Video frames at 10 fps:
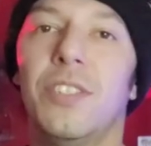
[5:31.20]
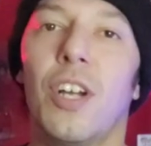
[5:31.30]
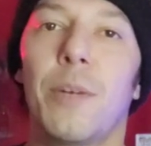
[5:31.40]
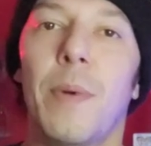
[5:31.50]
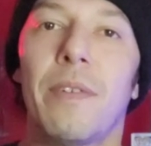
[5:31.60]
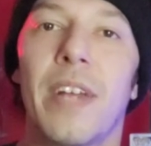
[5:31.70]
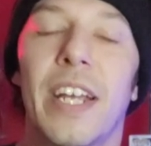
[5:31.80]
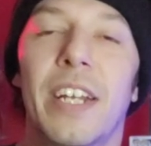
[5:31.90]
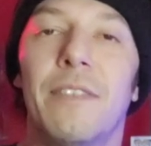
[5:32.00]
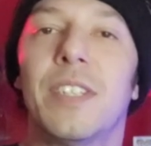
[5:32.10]
talk about
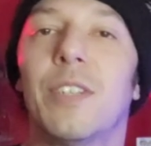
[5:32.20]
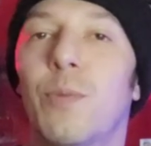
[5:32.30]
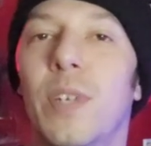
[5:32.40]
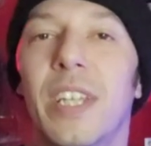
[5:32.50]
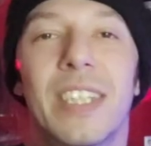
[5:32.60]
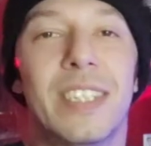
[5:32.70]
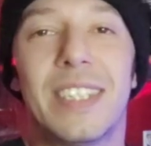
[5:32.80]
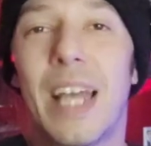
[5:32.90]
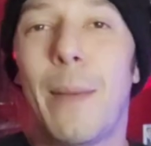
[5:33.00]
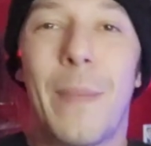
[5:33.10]
negatives, and there really
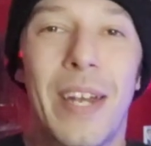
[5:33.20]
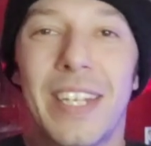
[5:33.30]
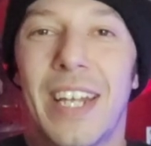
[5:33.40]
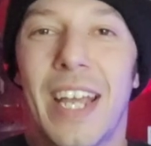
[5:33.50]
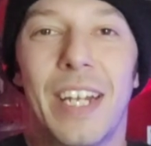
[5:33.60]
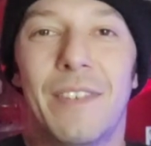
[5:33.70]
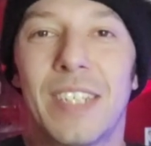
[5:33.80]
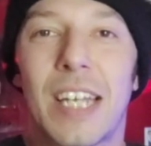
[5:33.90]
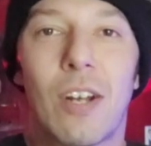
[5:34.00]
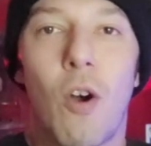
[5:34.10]
isn't that many negatives
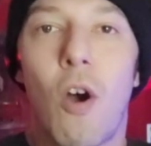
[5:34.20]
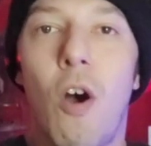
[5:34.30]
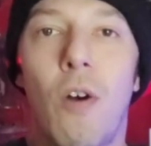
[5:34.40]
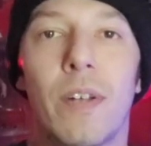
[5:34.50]
at all.